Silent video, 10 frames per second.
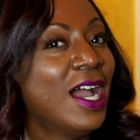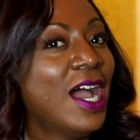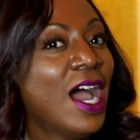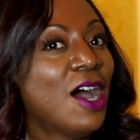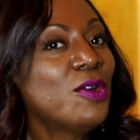
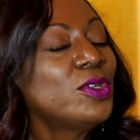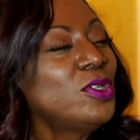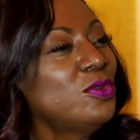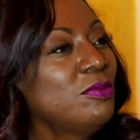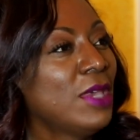How
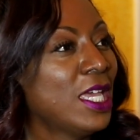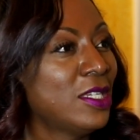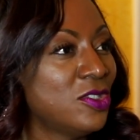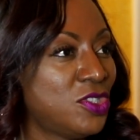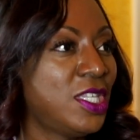do you
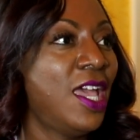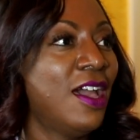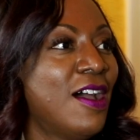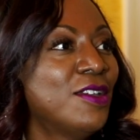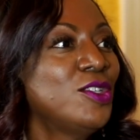manage
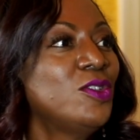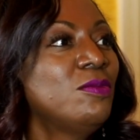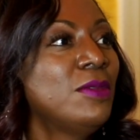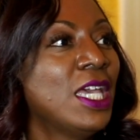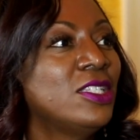that? How do
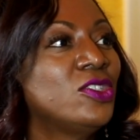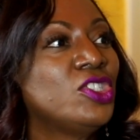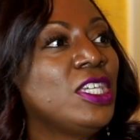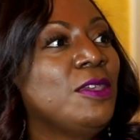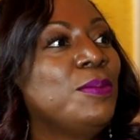you
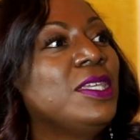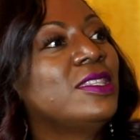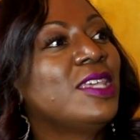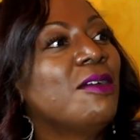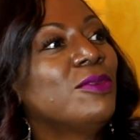manage
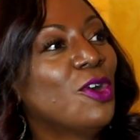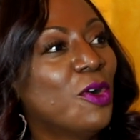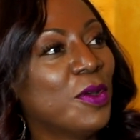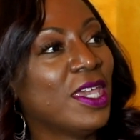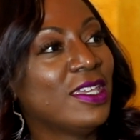keeping them
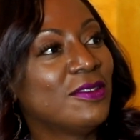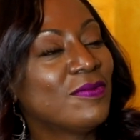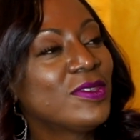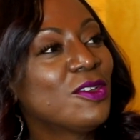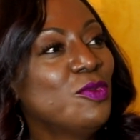going
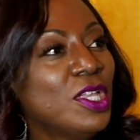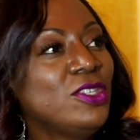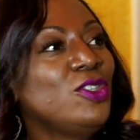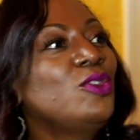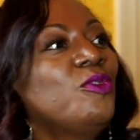
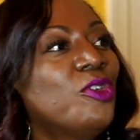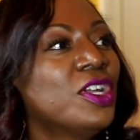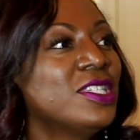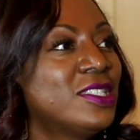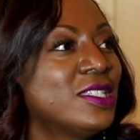when you,
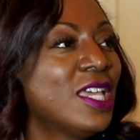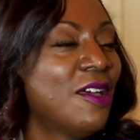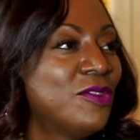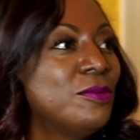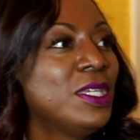for instance,
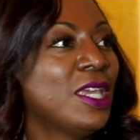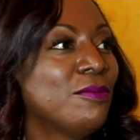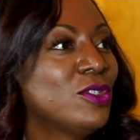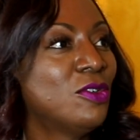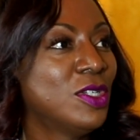have to be
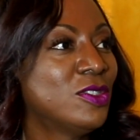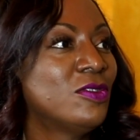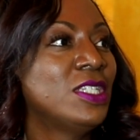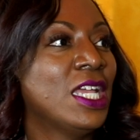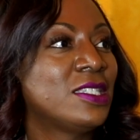kept going
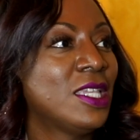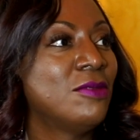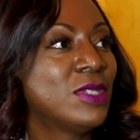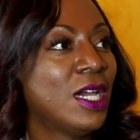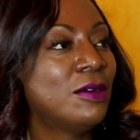during that
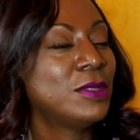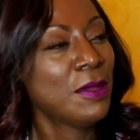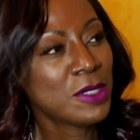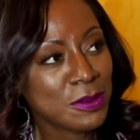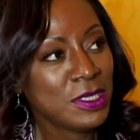same time?
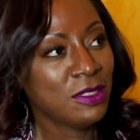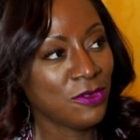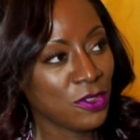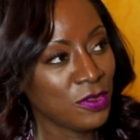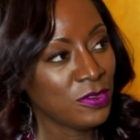That must be
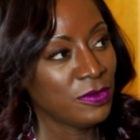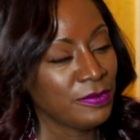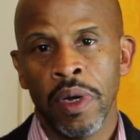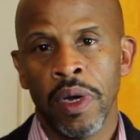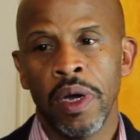difficult.
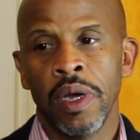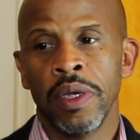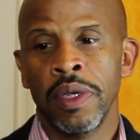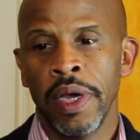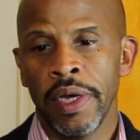
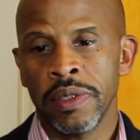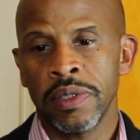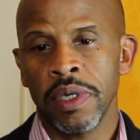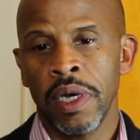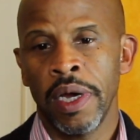Uh,
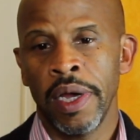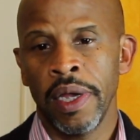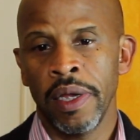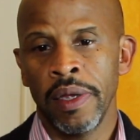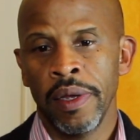yes,
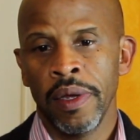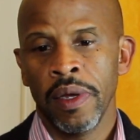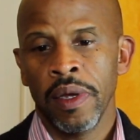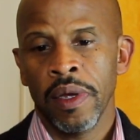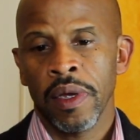I
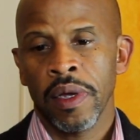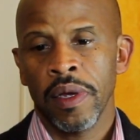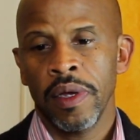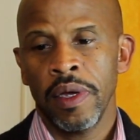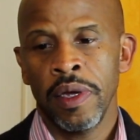
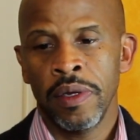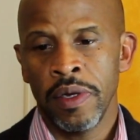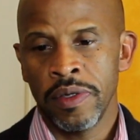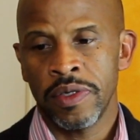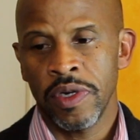
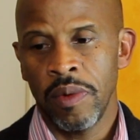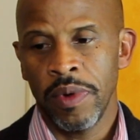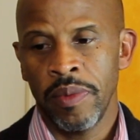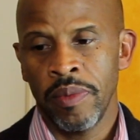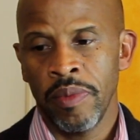in, in,
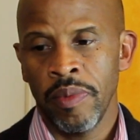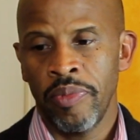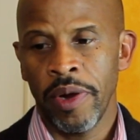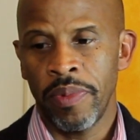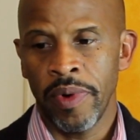sermon
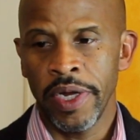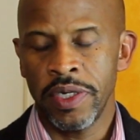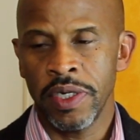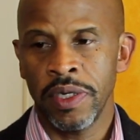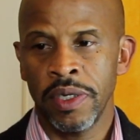
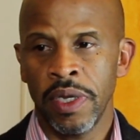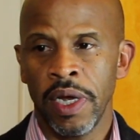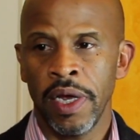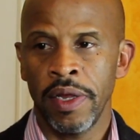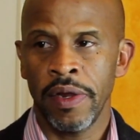
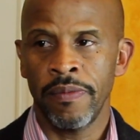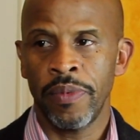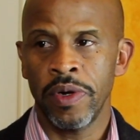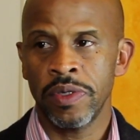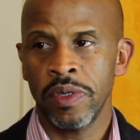preparation and
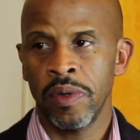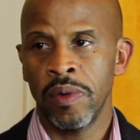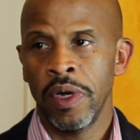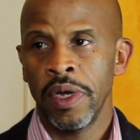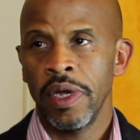in
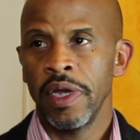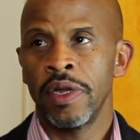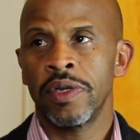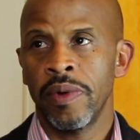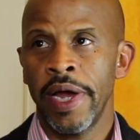personal
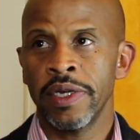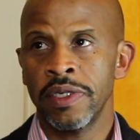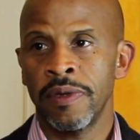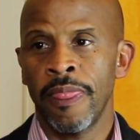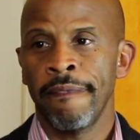
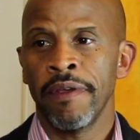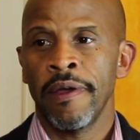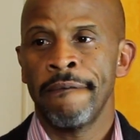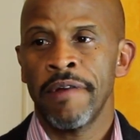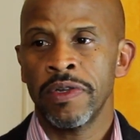
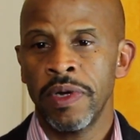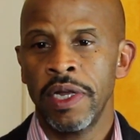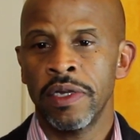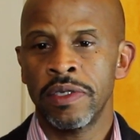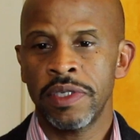interaction,
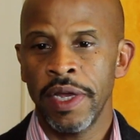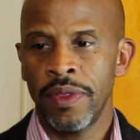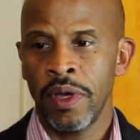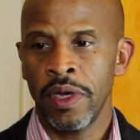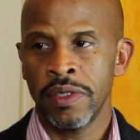try to
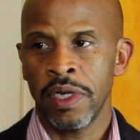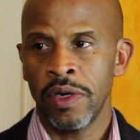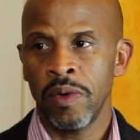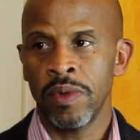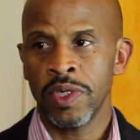say things
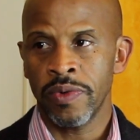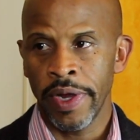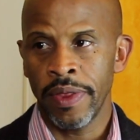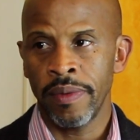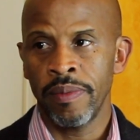that I know will
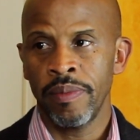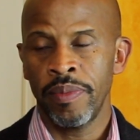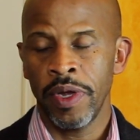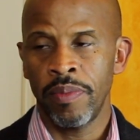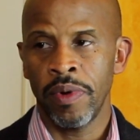strengthen
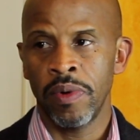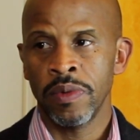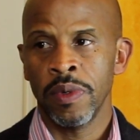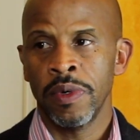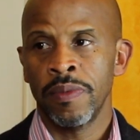
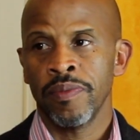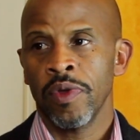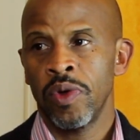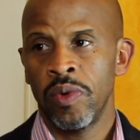people right.